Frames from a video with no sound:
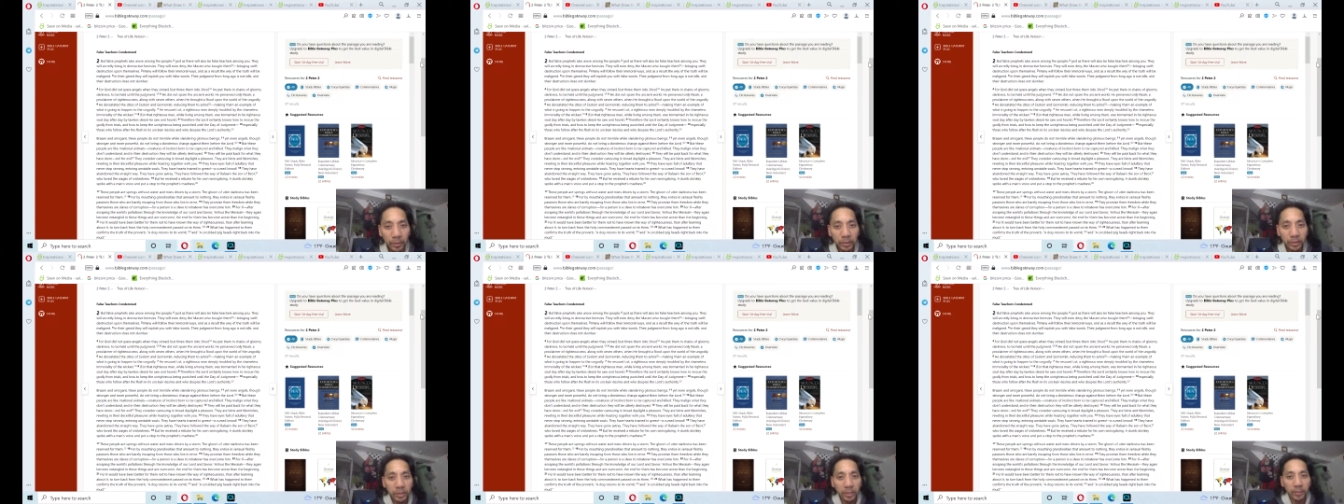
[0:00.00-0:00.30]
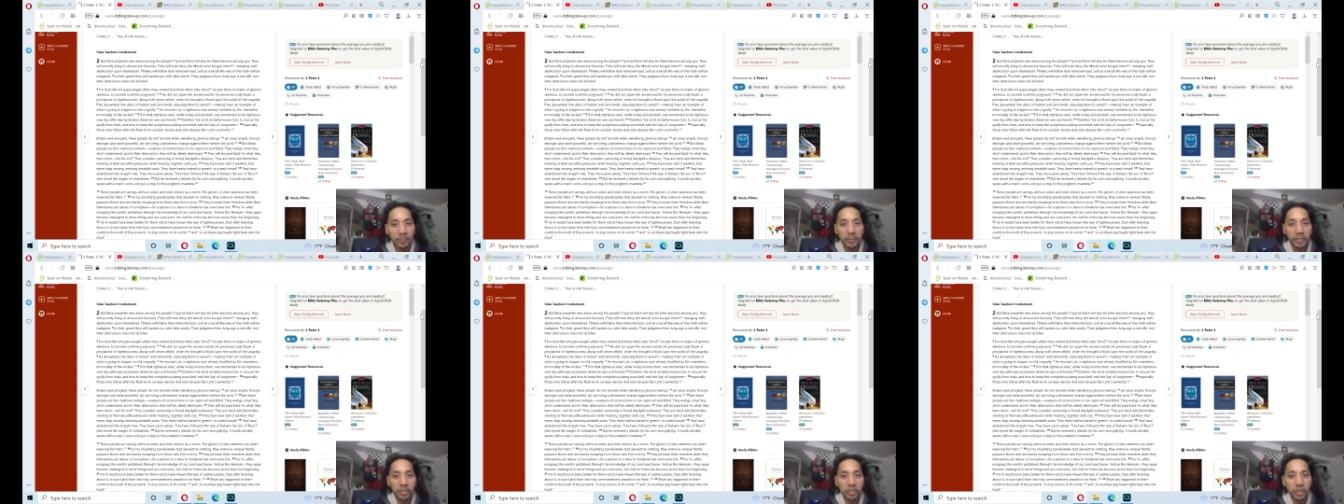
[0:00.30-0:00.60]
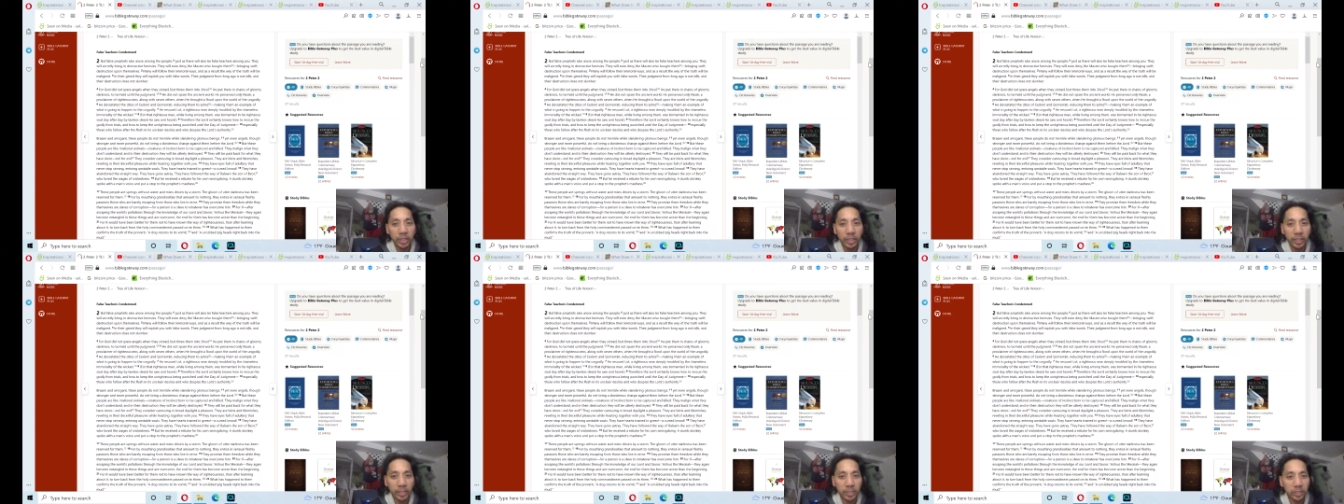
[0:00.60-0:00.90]
them in
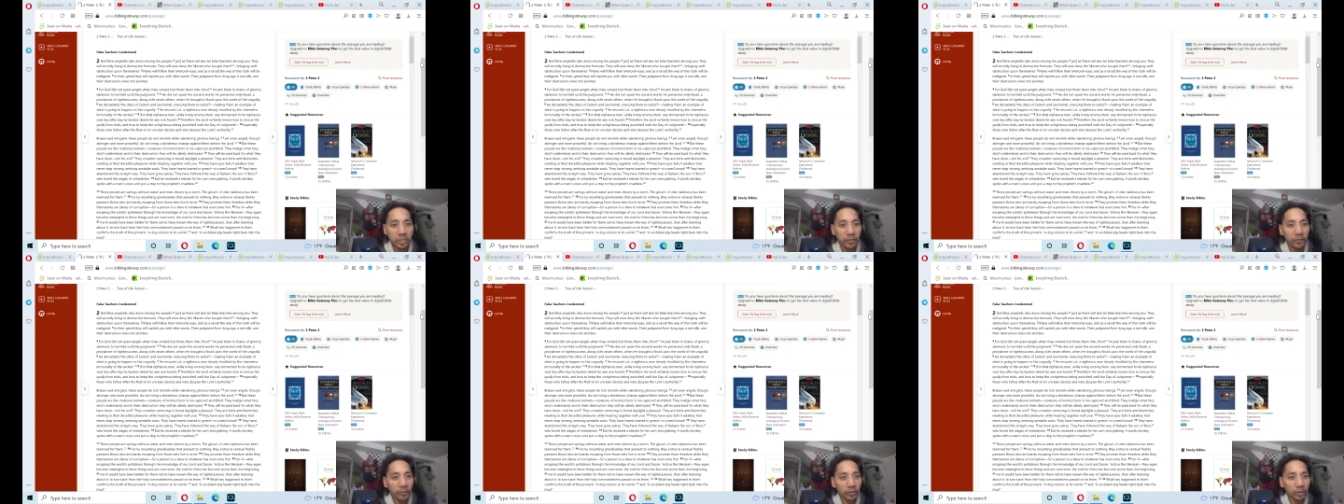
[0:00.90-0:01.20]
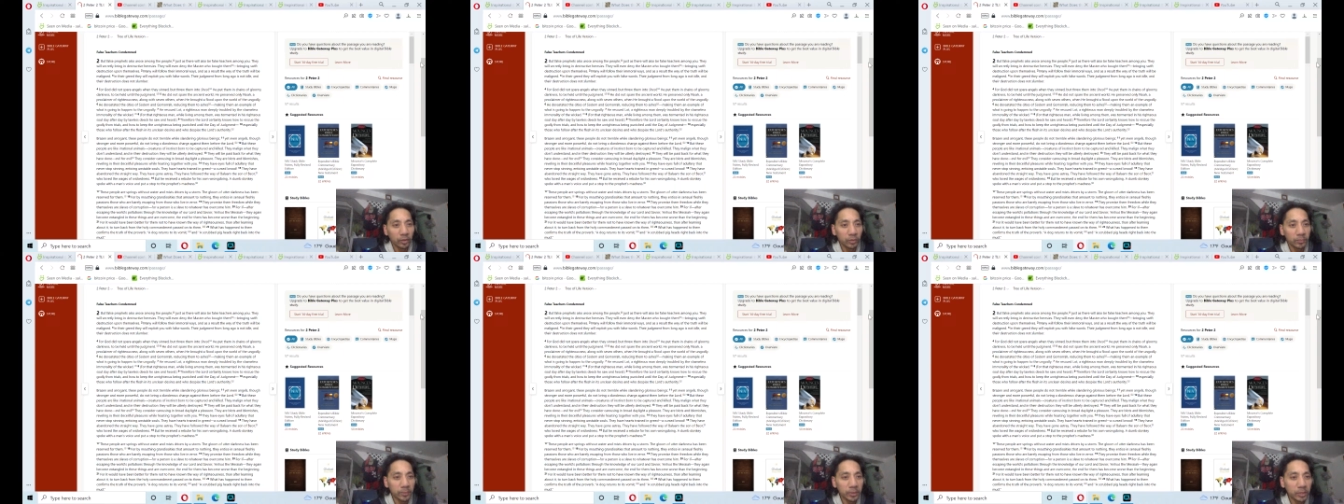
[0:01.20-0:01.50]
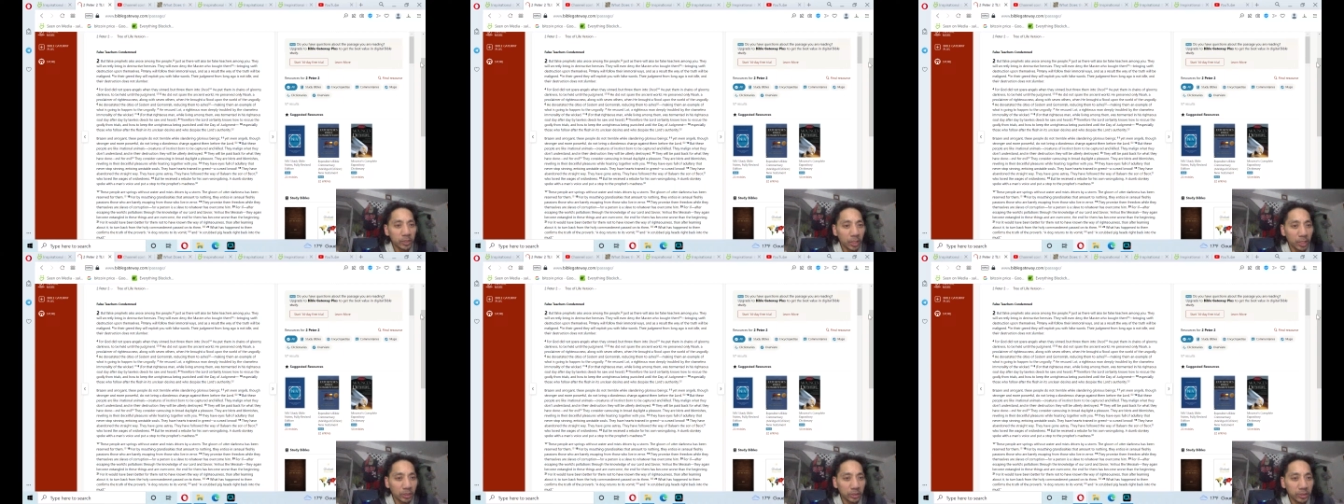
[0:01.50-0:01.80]
chains of gloomy
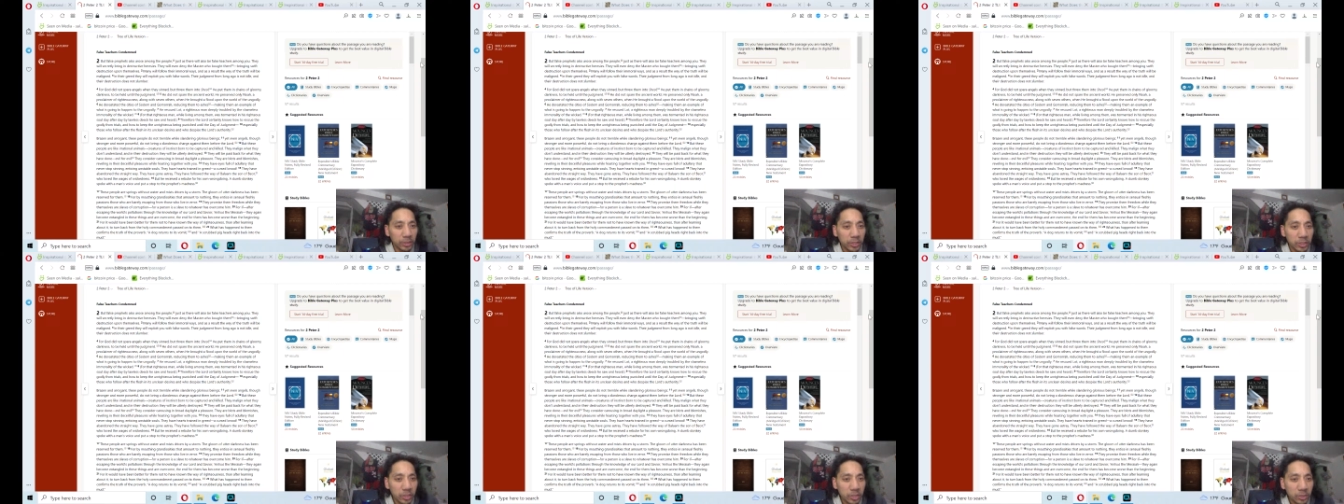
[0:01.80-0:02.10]
darkness